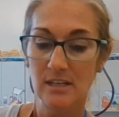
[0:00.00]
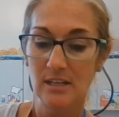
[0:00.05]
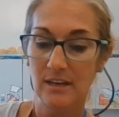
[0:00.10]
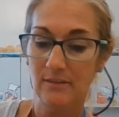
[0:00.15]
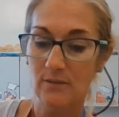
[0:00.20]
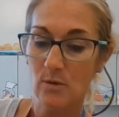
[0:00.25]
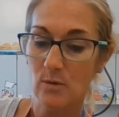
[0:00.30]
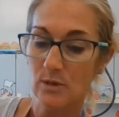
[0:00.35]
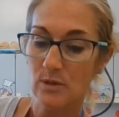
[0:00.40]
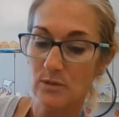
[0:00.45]

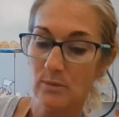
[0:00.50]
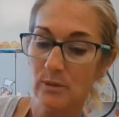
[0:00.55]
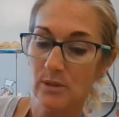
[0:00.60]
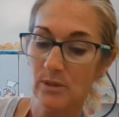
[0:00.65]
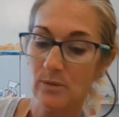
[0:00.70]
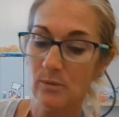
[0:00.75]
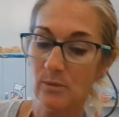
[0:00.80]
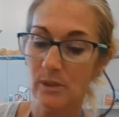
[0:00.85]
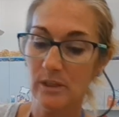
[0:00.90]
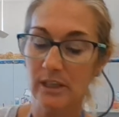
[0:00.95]
Of course, when
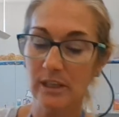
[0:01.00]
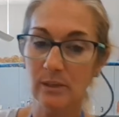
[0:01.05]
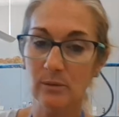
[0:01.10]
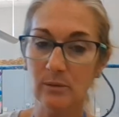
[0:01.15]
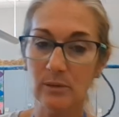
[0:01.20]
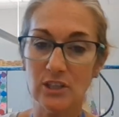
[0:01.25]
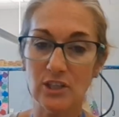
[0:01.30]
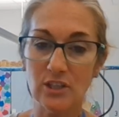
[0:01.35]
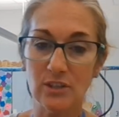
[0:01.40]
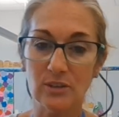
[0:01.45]
you're working
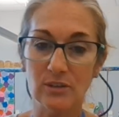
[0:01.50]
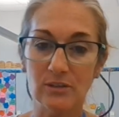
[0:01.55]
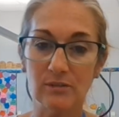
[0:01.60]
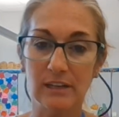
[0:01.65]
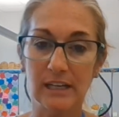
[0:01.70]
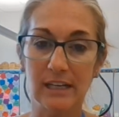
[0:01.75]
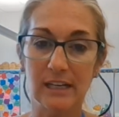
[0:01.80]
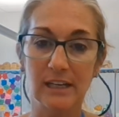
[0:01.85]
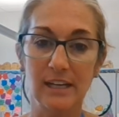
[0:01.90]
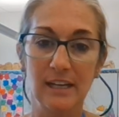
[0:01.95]
with
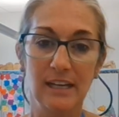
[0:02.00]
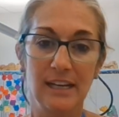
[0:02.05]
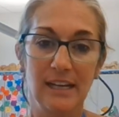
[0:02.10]
children